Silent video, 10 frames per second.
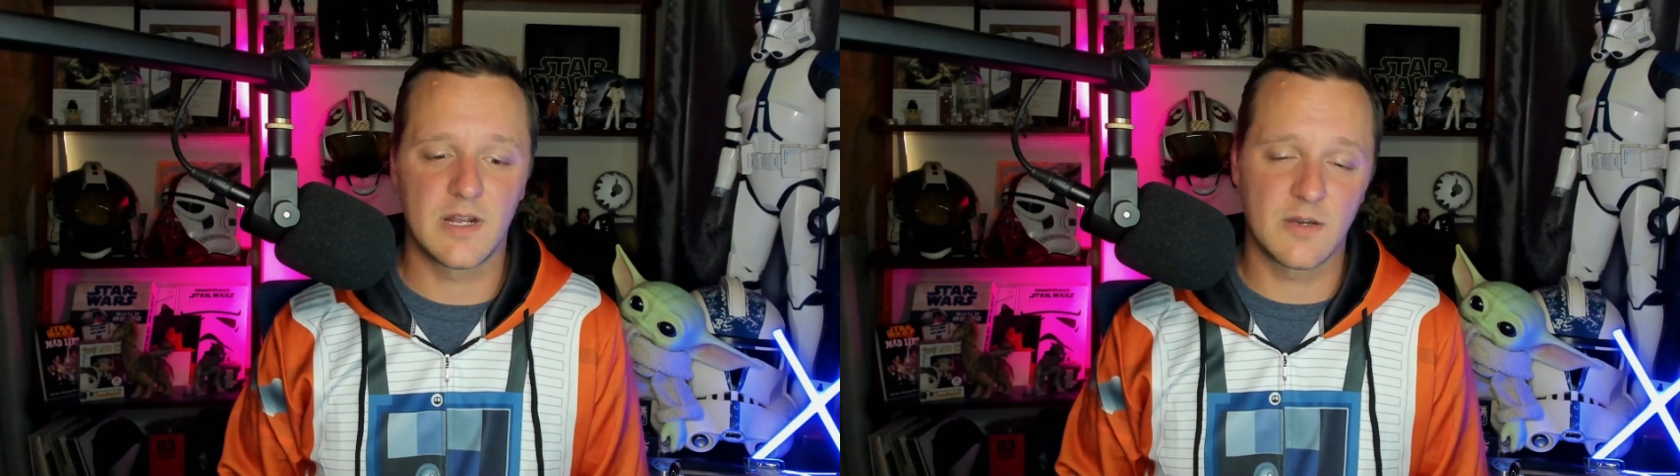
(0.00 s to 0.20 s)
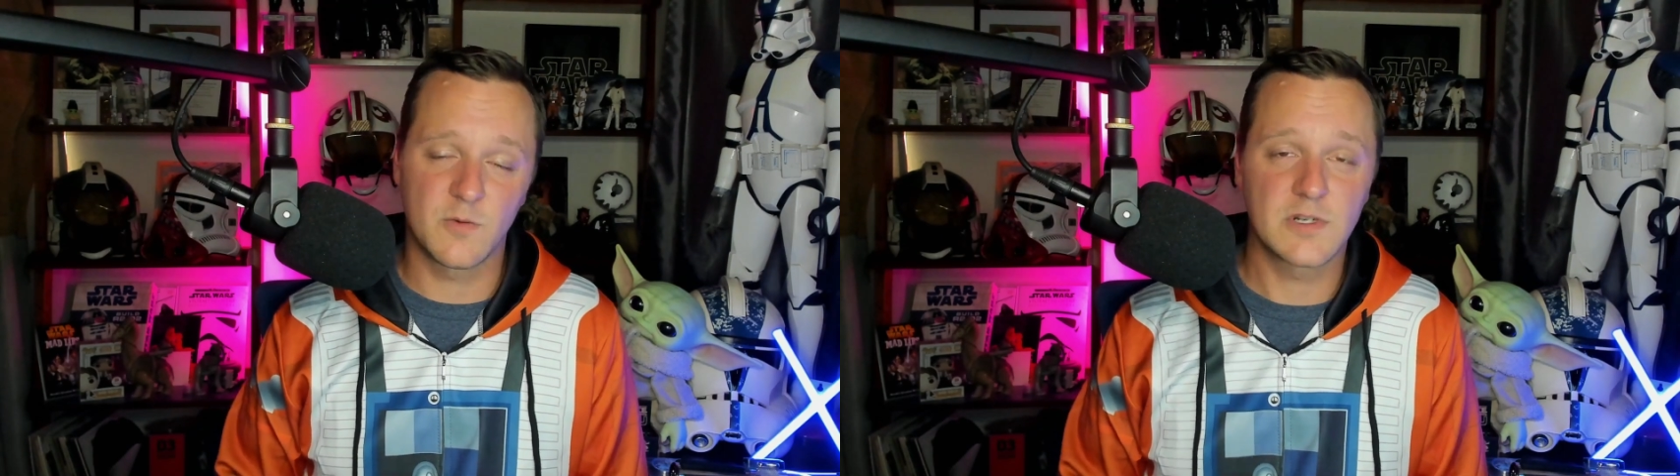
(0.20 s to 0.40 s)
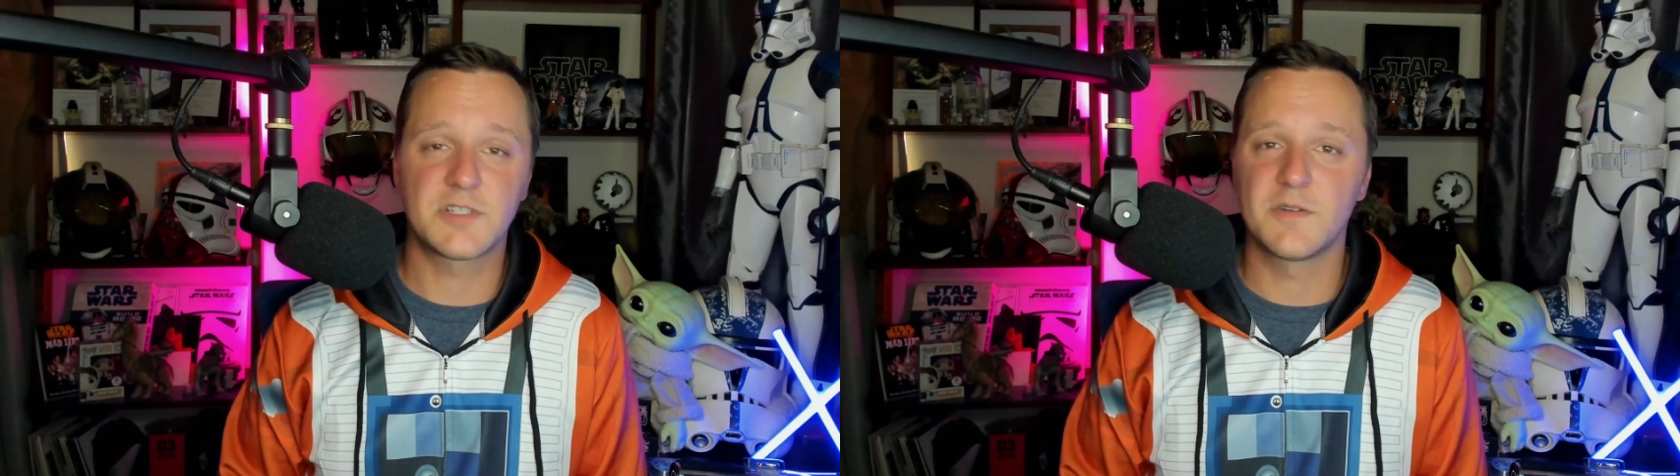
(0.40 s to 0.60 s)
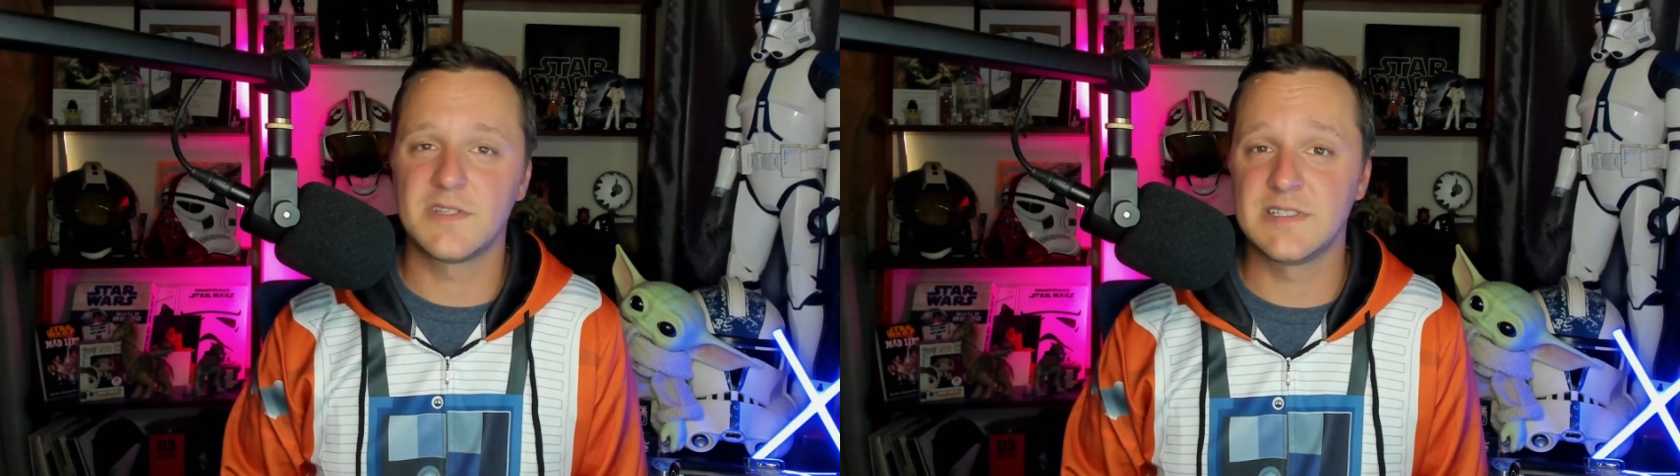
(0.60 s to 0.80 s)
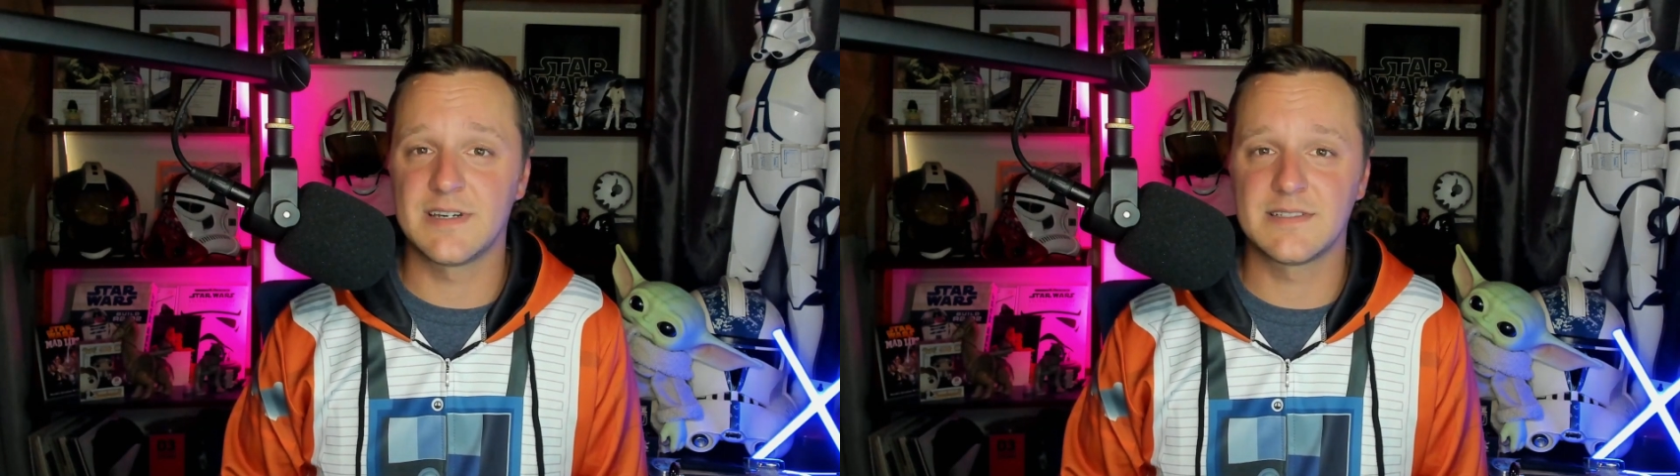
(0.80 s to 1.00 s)
and I want to show
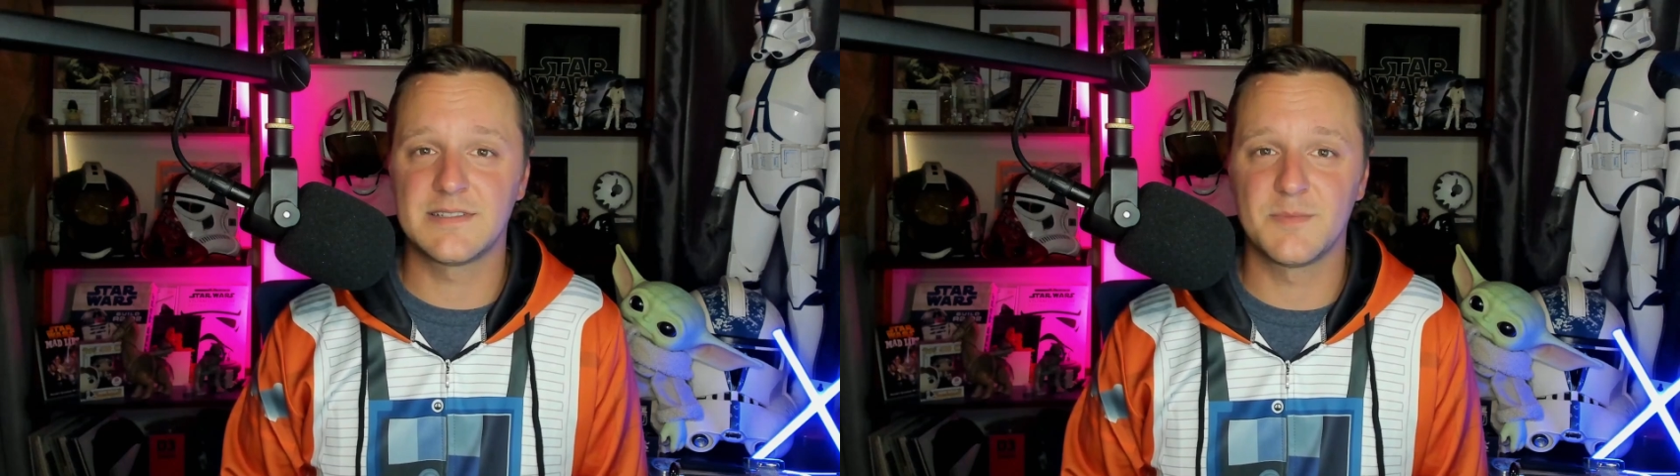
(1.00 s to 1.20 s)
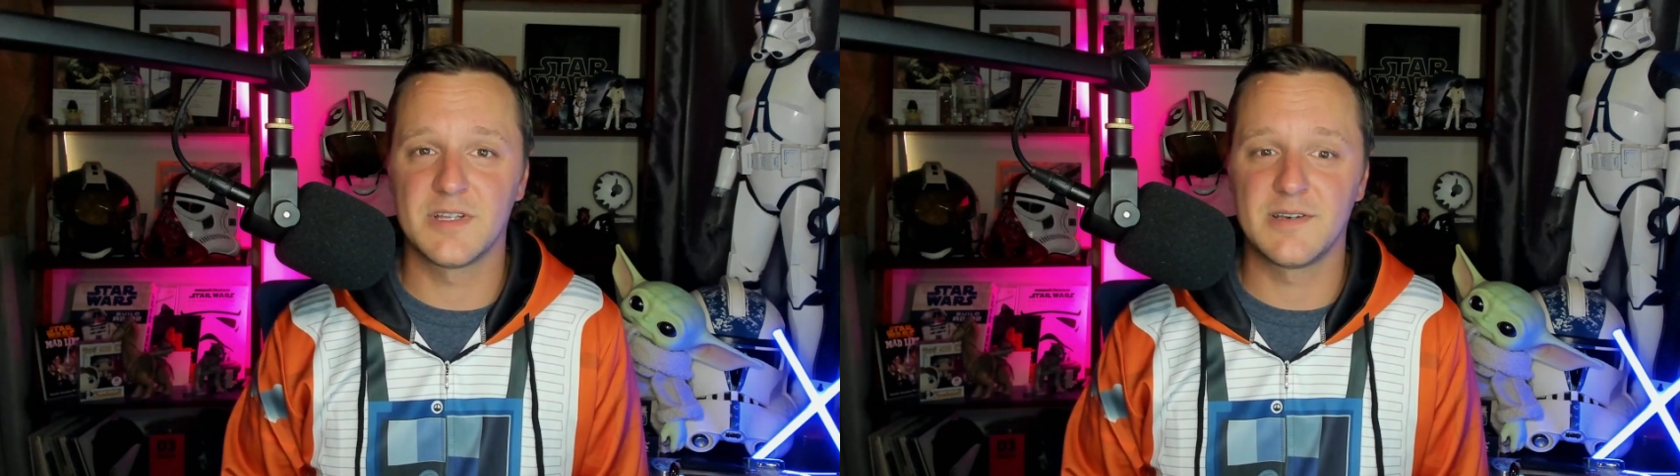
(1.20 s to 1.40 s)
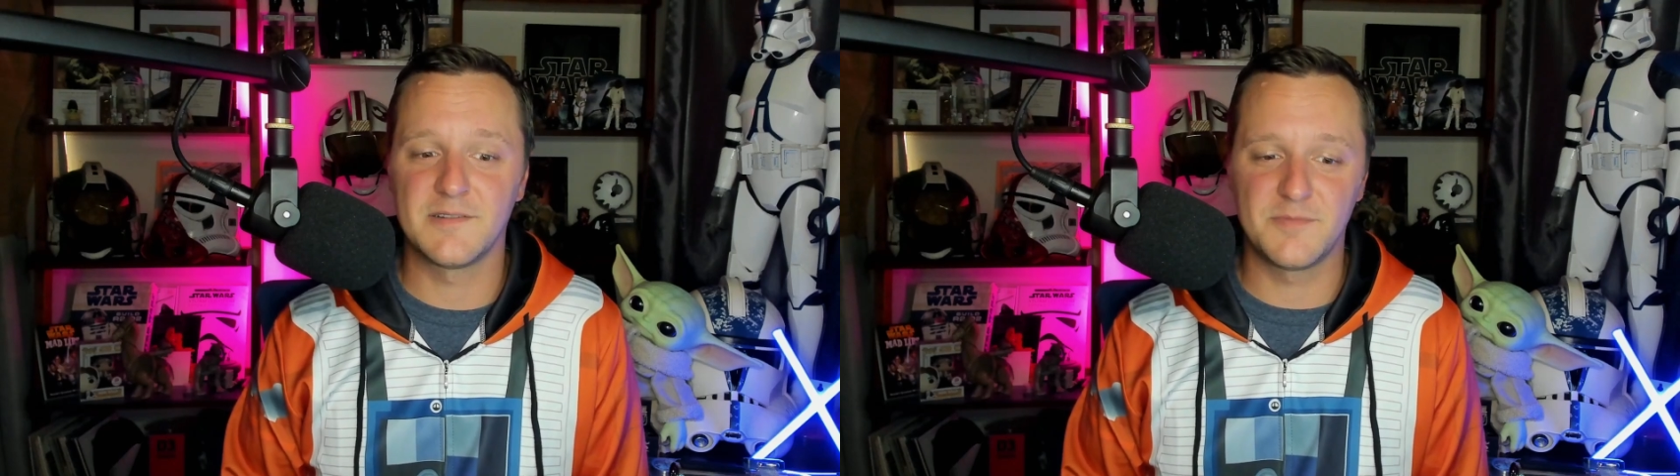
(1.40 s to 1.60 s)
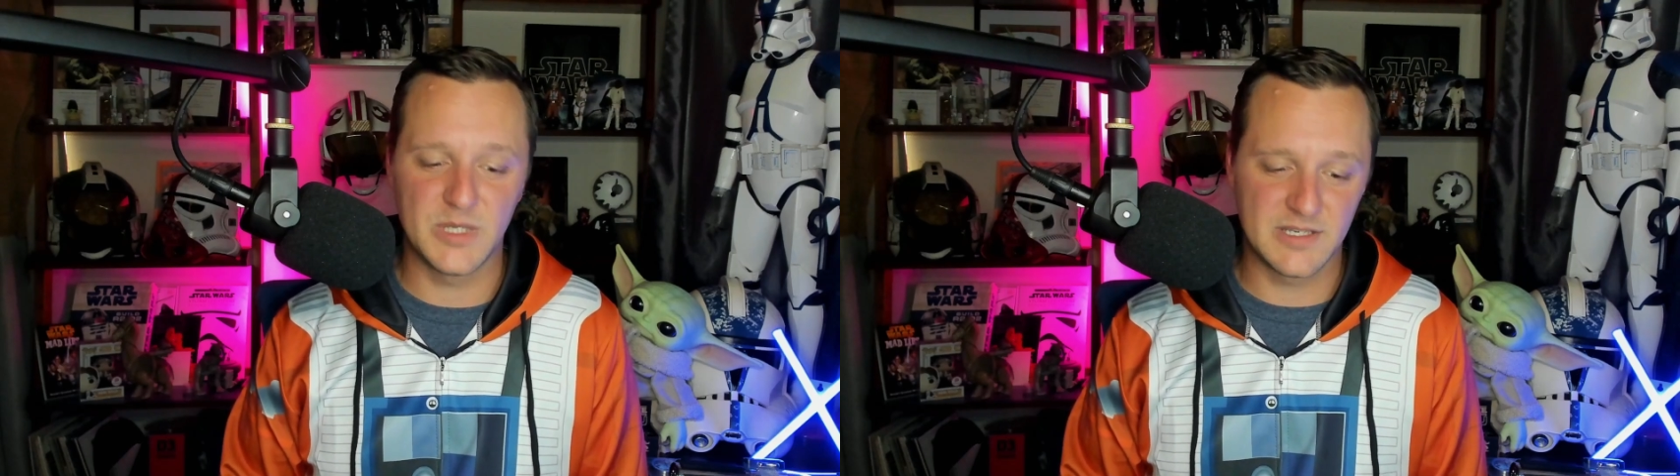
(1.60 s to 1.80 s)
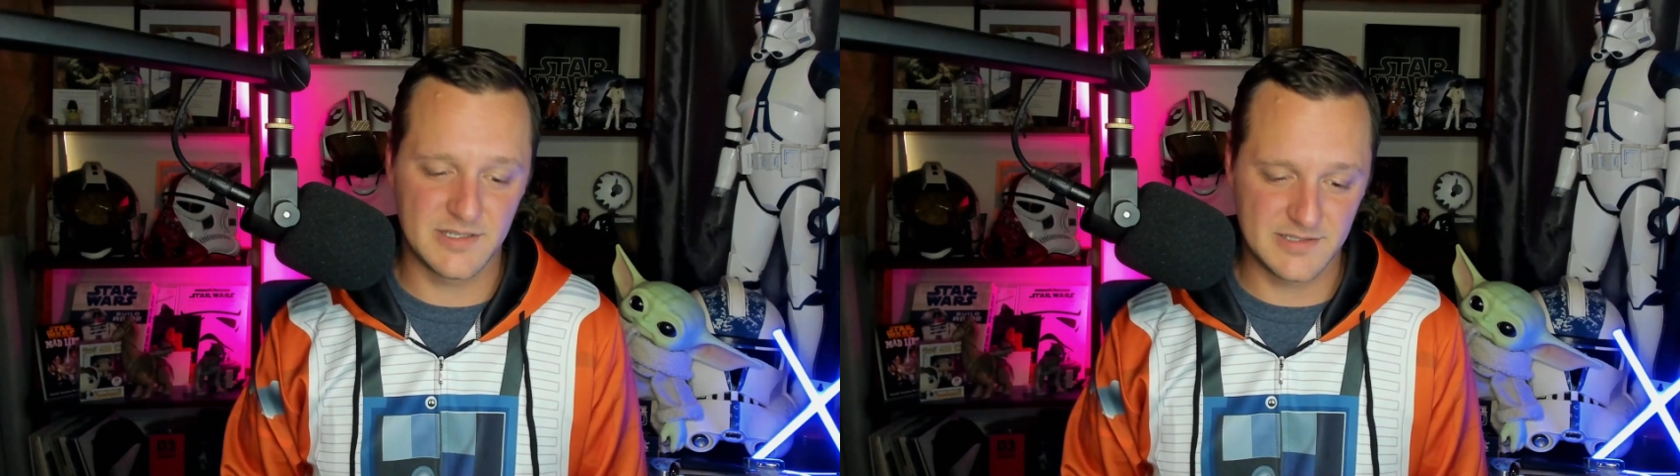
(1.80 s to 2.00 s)
these guys some love
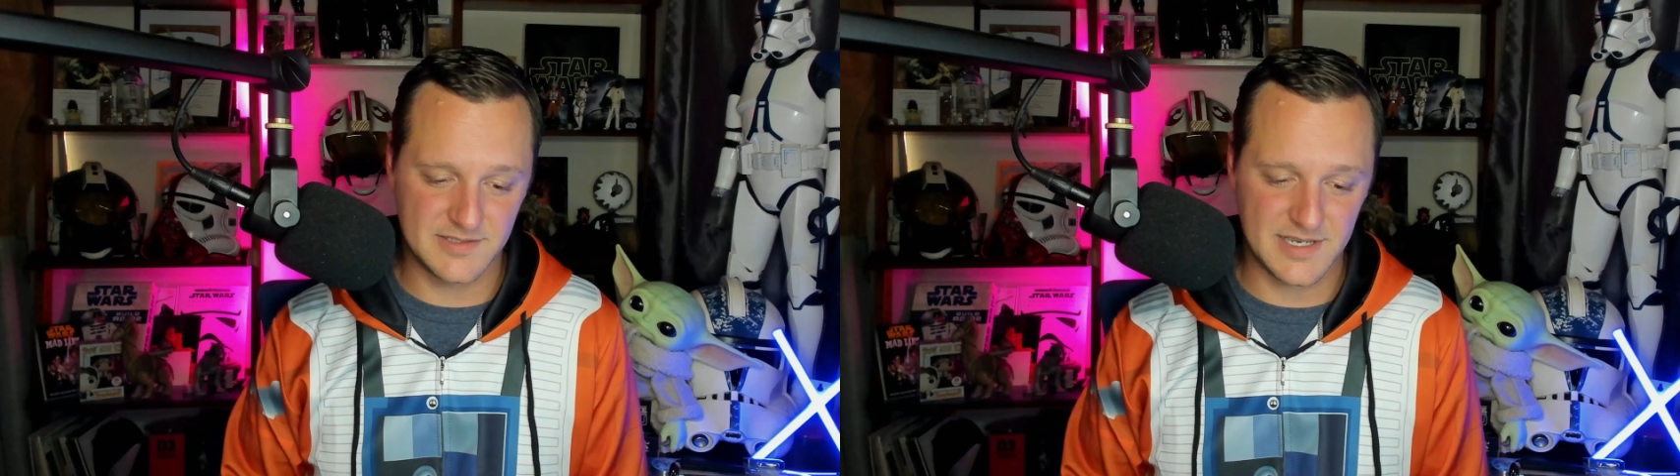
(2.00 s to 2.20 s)
because